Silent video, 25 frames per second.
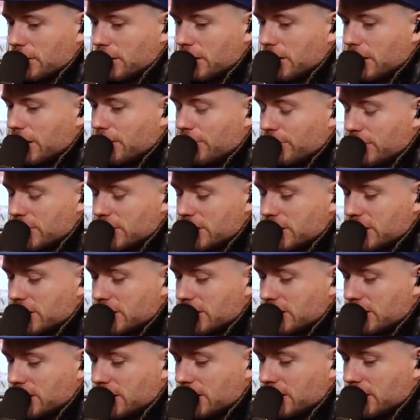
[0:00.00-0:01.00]
The
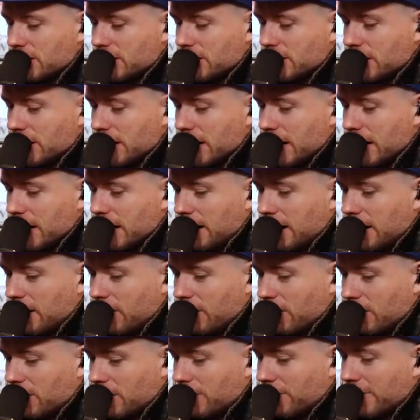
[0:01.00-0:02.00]
nearest
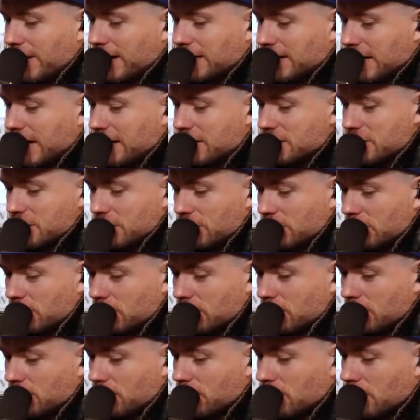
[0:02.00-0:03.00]
correct answer
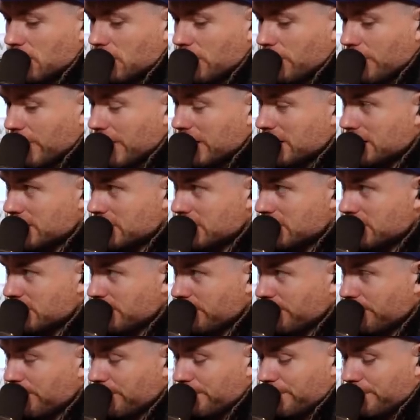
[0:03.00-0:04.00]
wins.